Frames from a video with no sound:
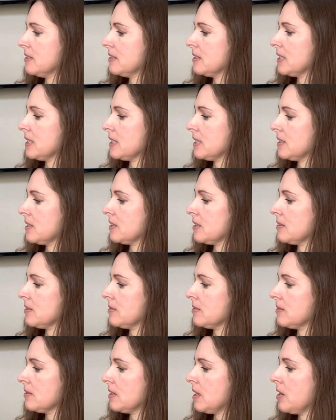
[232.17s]
there's
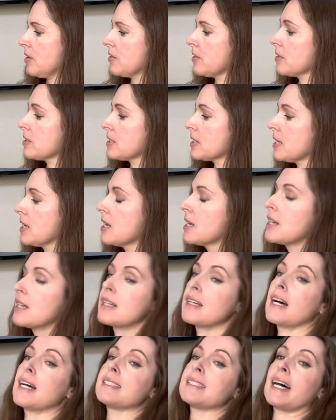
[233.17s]

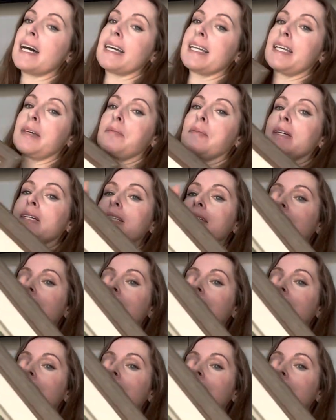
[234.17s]
a tiny bit